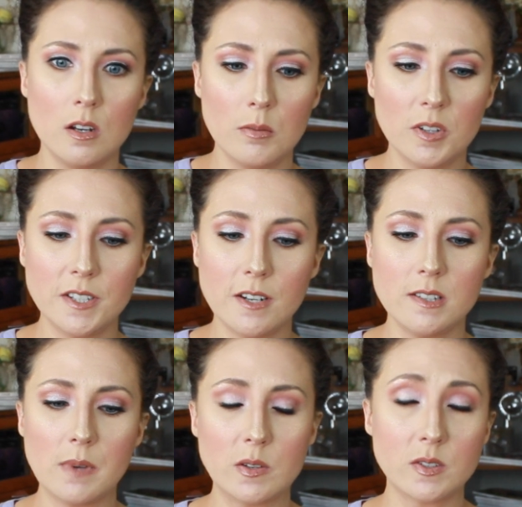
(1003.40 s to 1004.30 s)
military
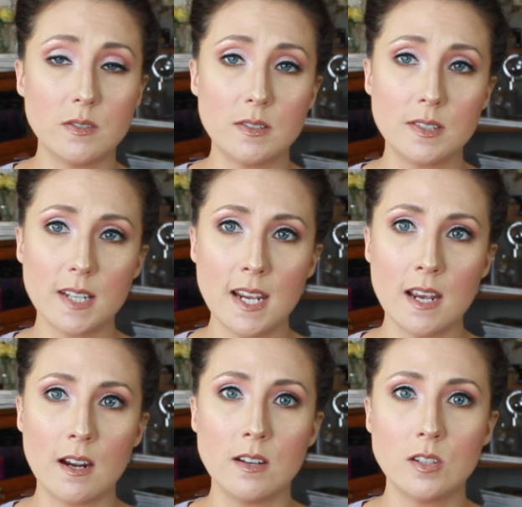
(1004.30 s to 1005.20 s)
spouses
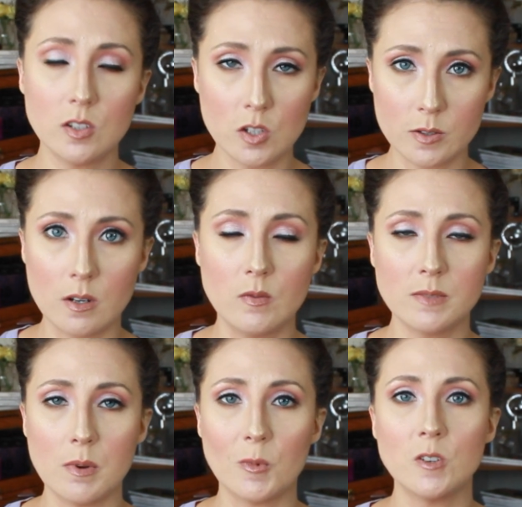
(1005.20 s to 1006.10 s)
and the service
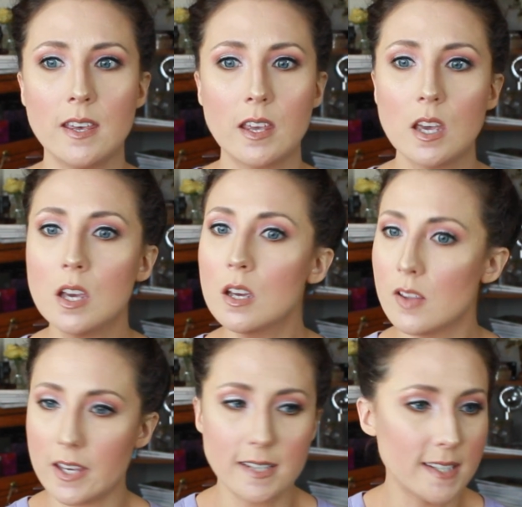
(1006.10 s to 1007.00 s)
members.
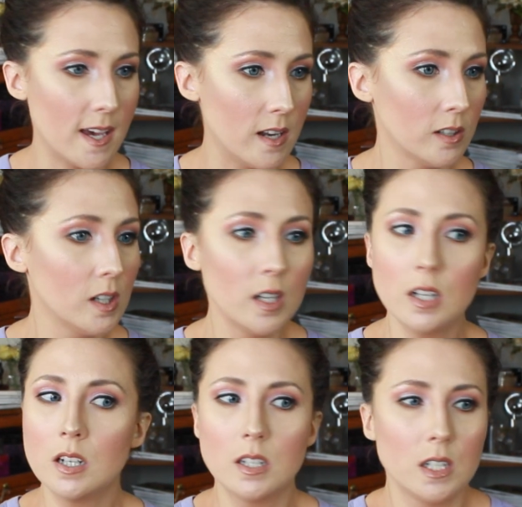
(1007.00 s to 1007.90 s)
Like I said,
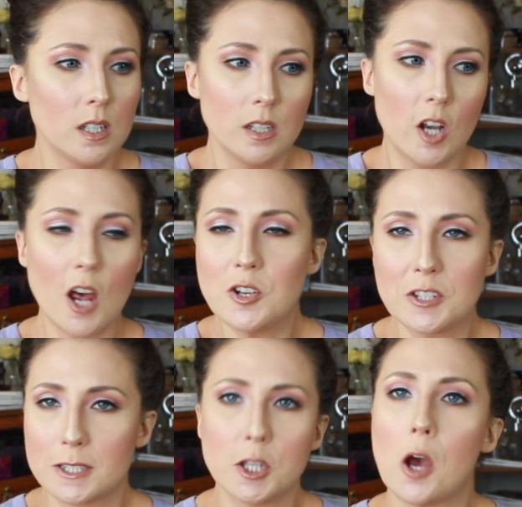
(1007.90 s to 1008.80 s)
not
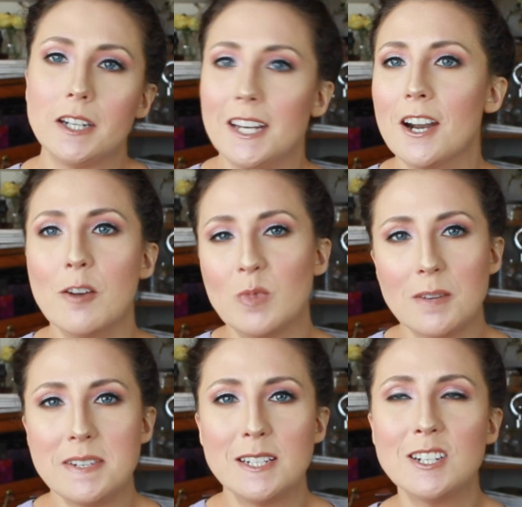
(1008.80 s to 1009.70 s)
just lawn care, but
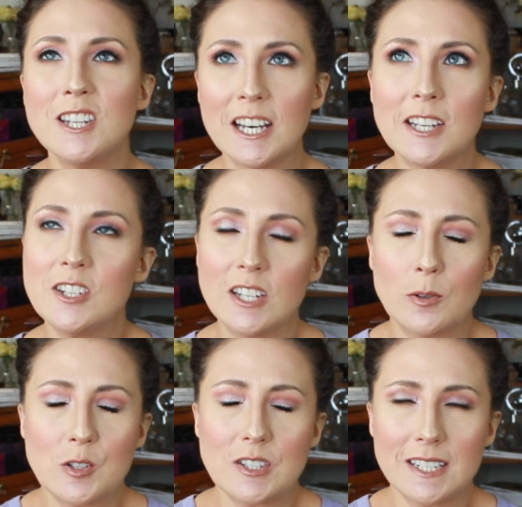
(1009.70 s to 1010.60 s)
that
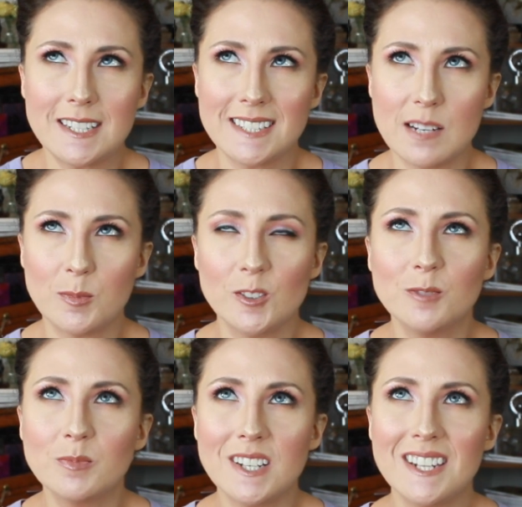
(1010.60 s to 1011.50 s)
was just an
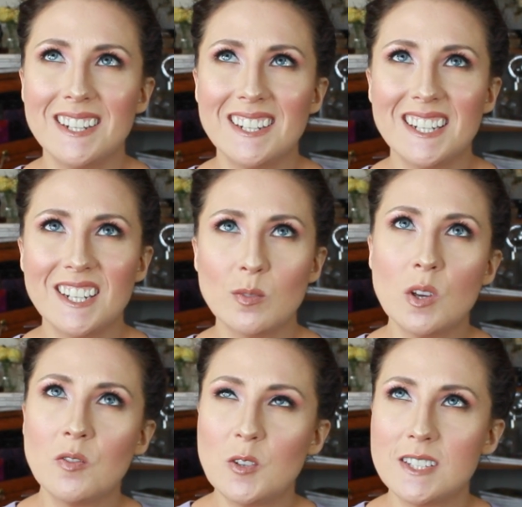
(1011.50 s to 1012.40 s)
example. But
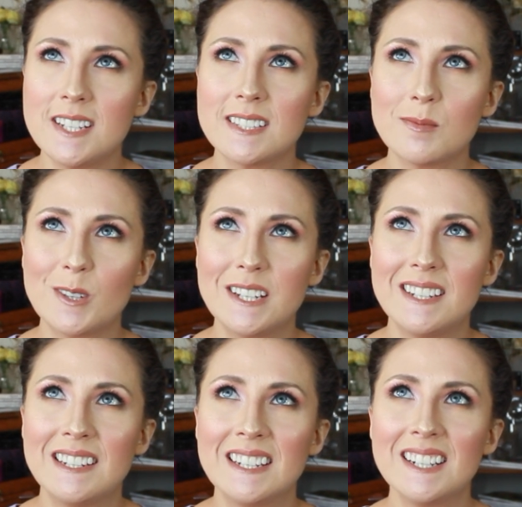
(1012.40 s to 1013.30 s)
if you see
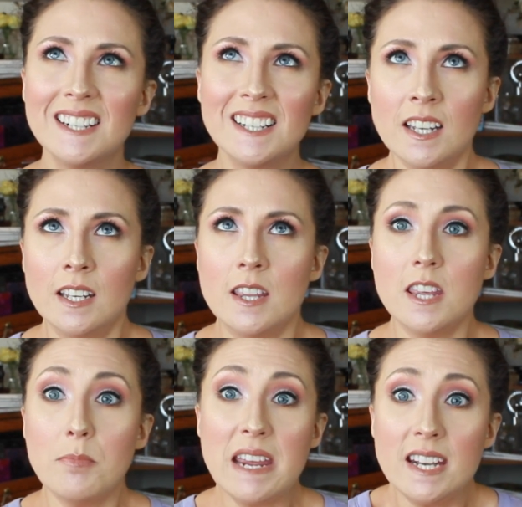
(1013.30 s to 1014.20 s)
someone
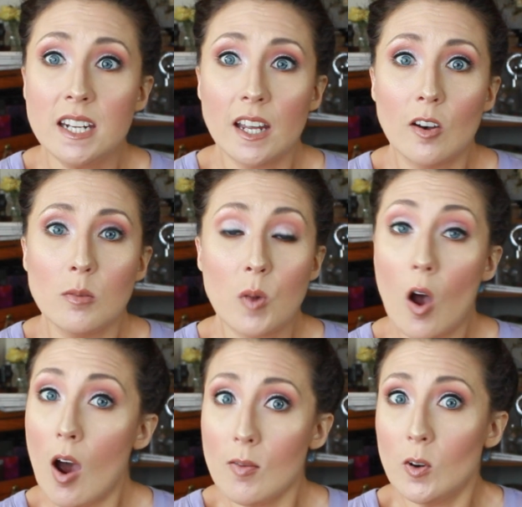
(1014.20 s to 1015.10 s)
that may need help,
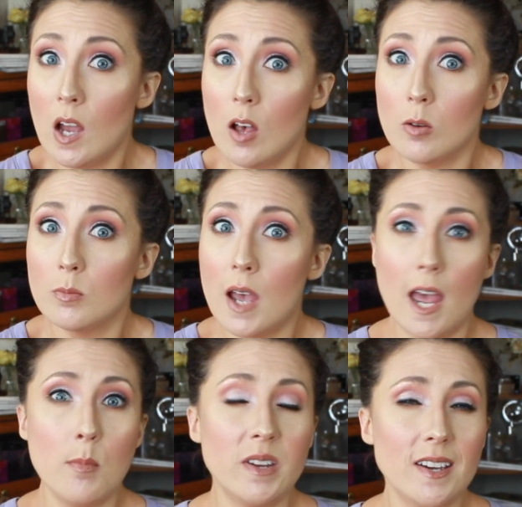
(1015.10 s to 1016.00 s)
offer help.
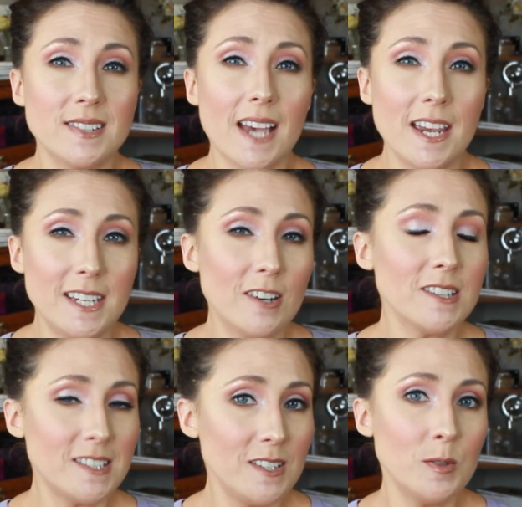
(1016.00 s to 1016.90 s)
Because I
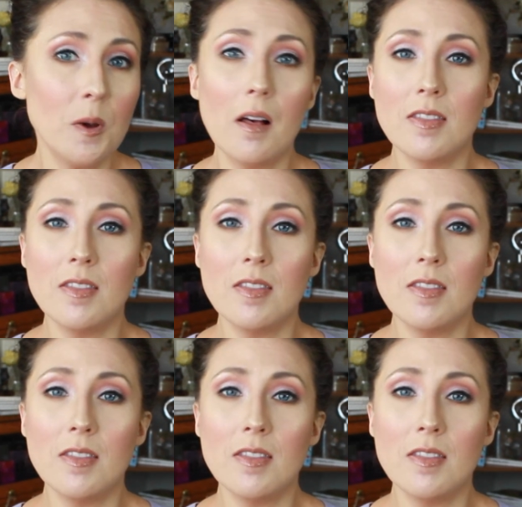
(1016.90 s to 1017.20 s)
guarantee you,